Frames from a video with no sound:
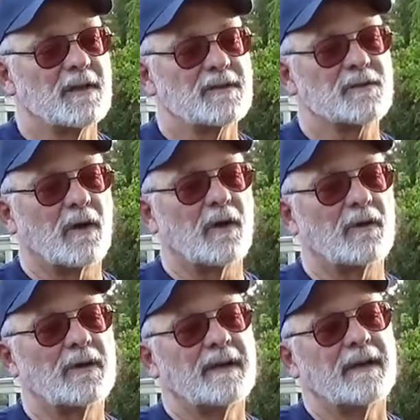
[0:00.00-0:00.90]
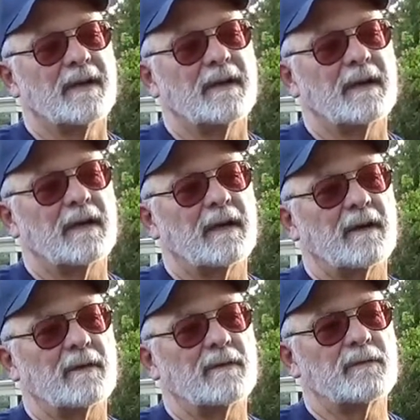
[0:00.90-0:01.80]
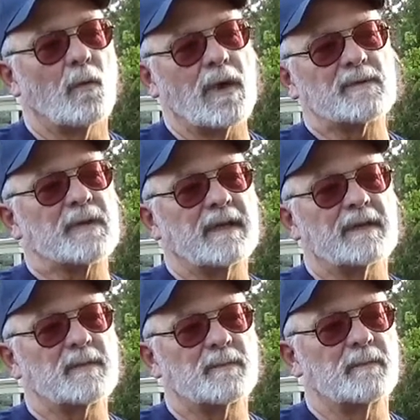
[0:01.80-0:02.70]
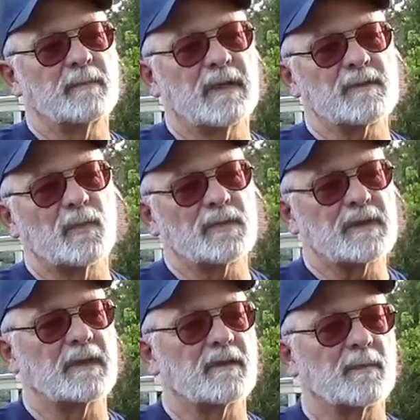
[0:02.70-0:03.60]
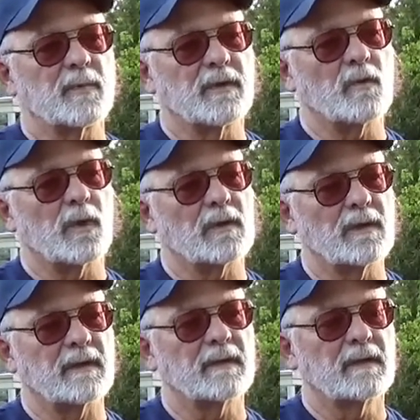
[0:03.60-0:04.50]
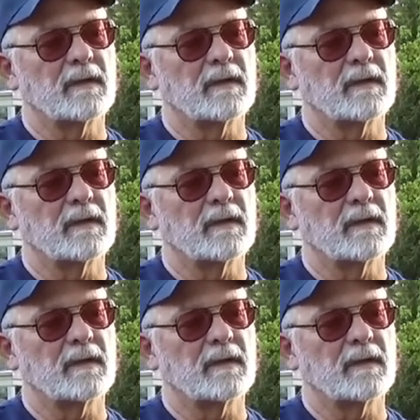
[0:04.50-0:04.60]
So the website gets put together pretty quickly.